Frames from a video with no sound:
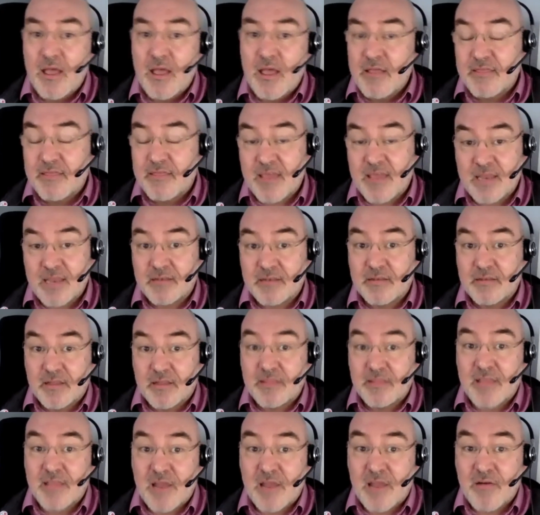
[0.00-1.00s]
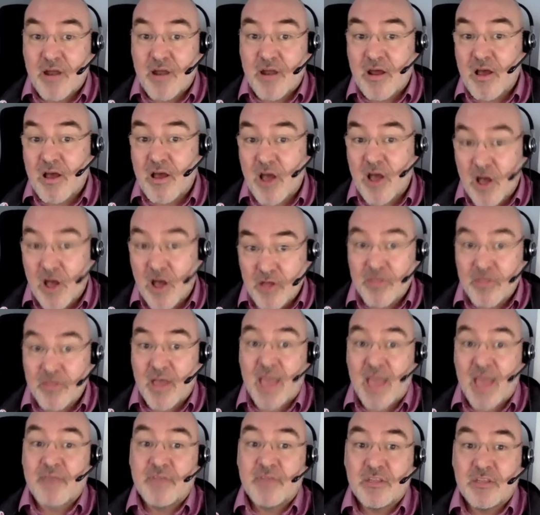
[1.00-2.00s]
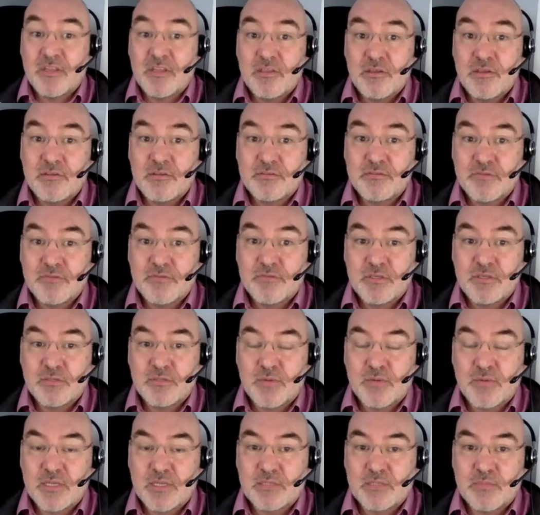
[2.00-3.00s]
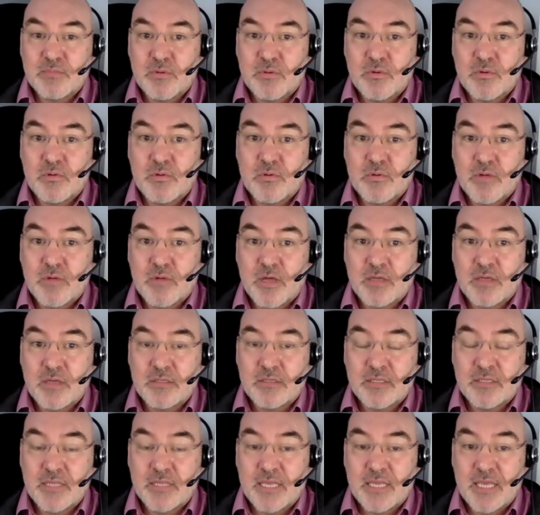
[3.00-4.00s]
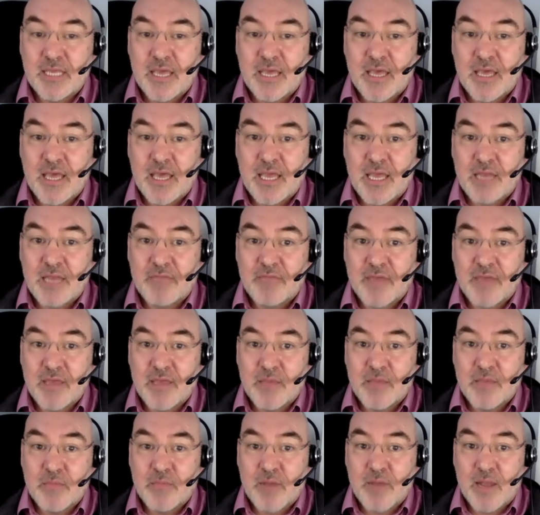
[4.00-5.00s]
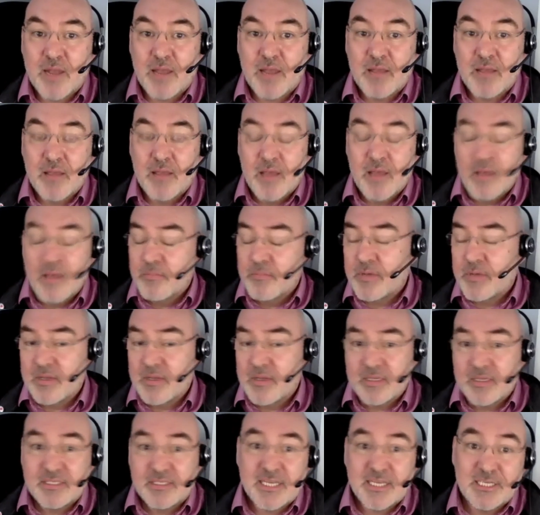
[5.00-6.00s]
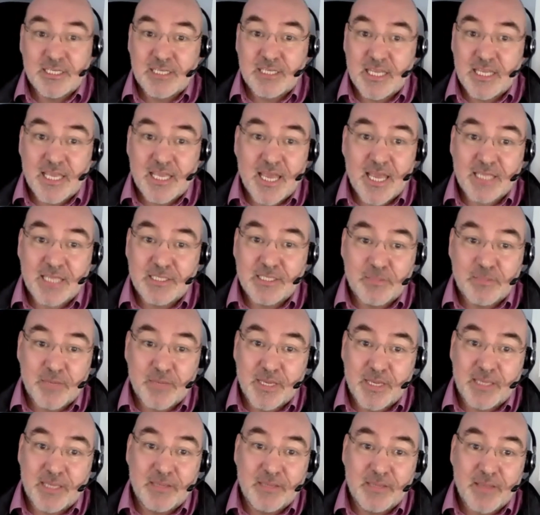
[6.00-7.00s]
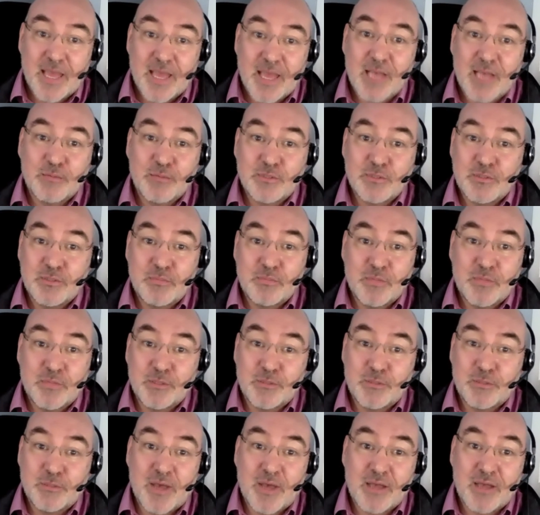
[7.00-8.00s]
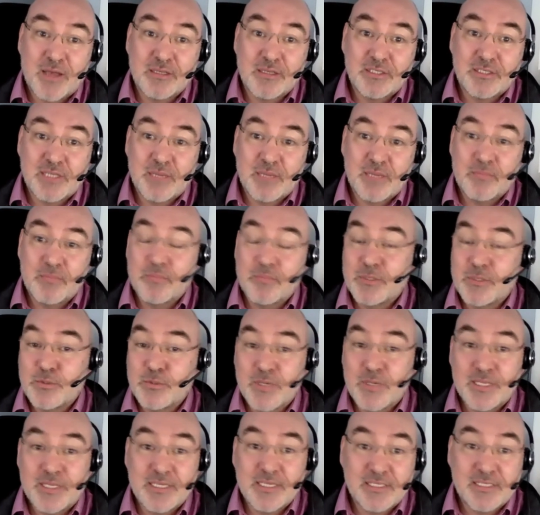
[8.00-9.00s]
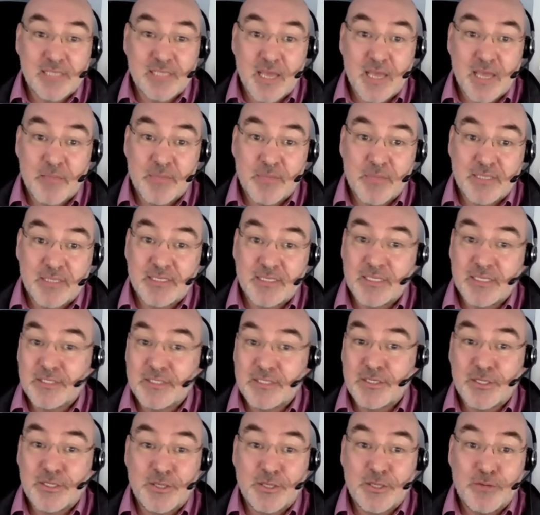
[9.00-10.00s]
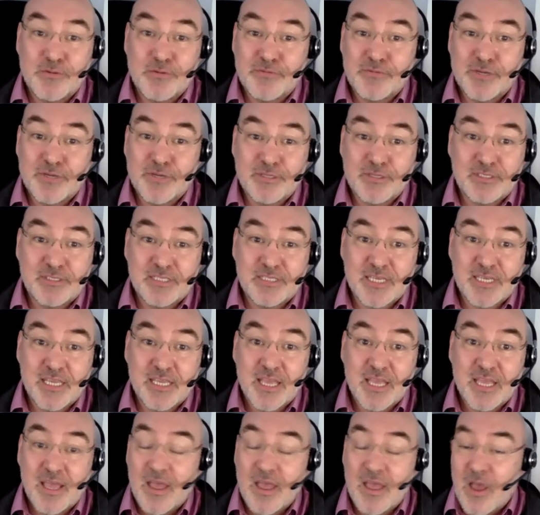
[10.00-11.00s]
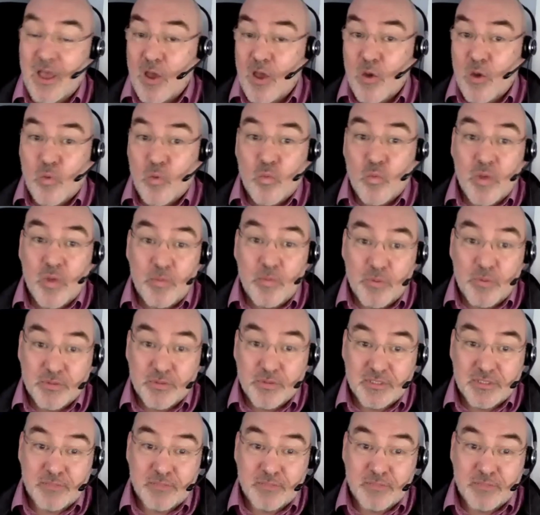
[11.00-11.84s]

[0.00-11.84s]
then there are other avenues for you to explore under the Innovate umbrella. But essentially, KTP helps you build a partnership between a business and a university. We put